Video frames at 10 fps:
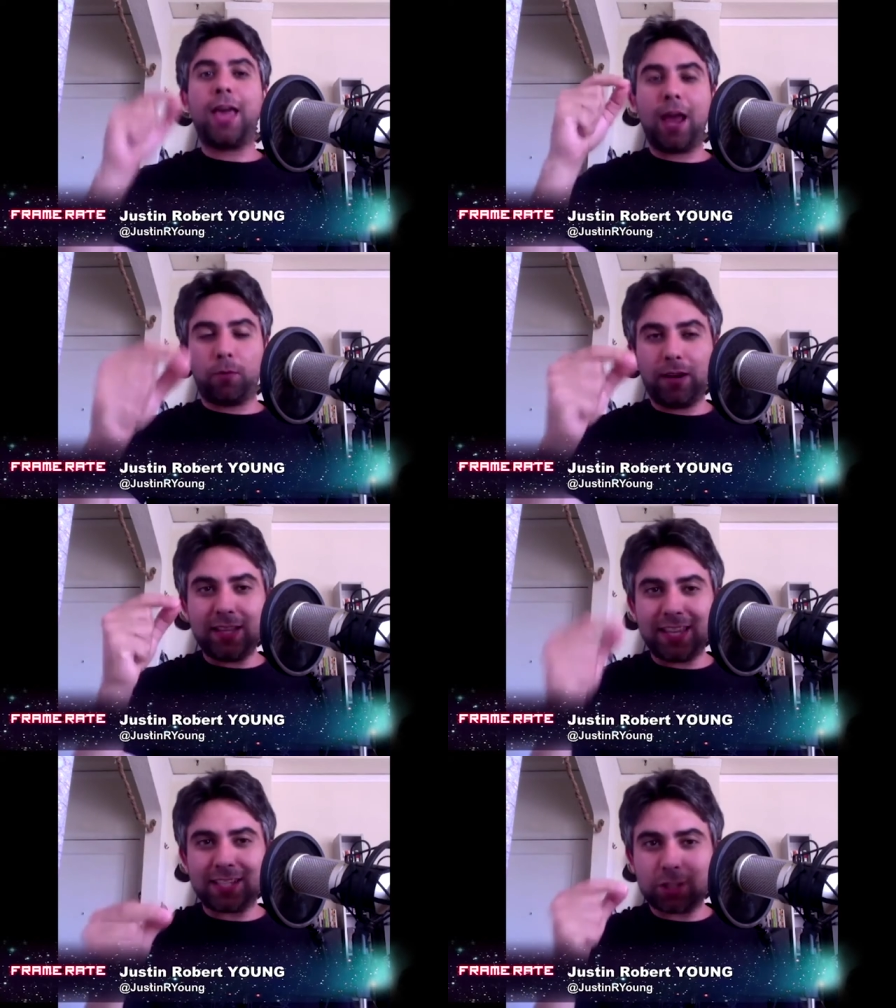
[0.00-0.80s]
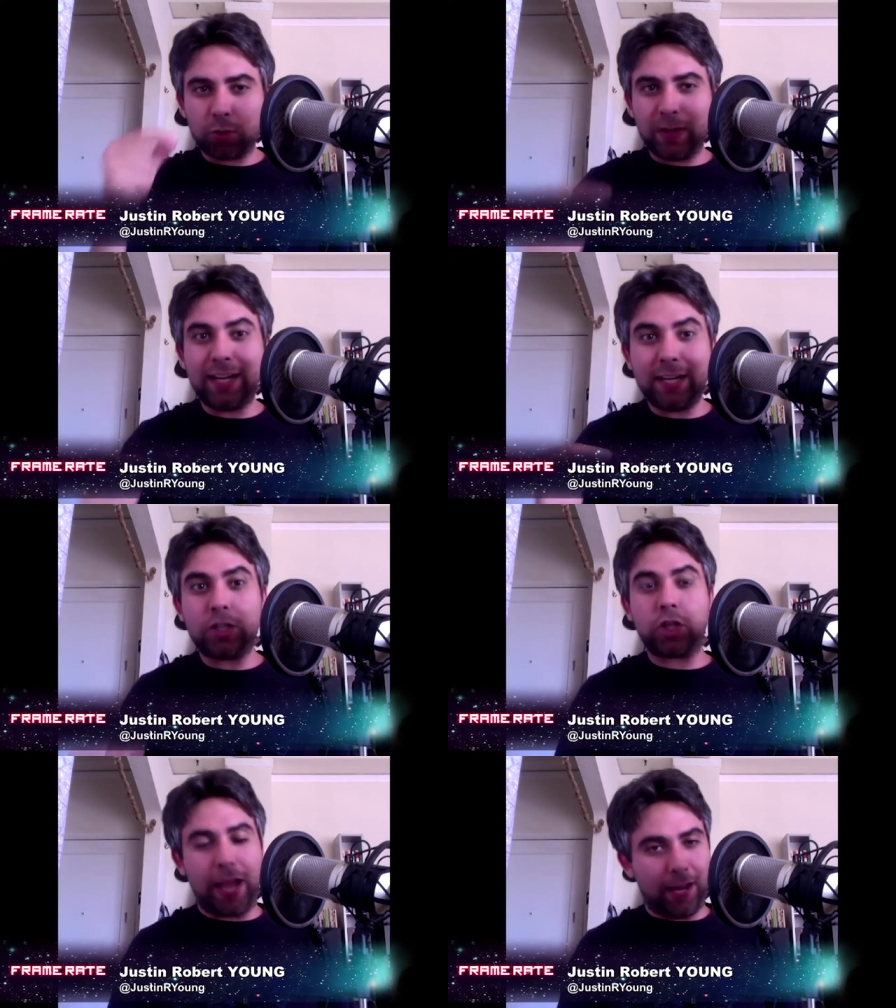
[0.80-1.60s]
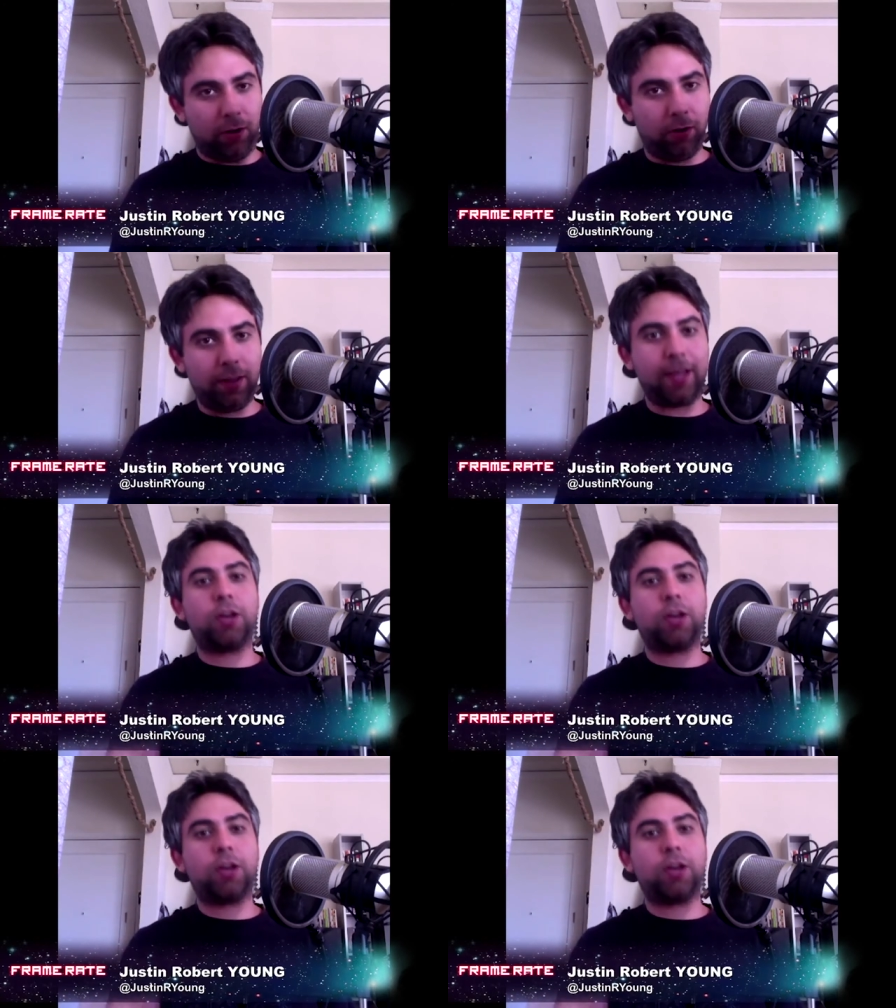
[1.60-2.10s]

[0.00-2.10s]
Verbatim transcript: carry this 3D channel,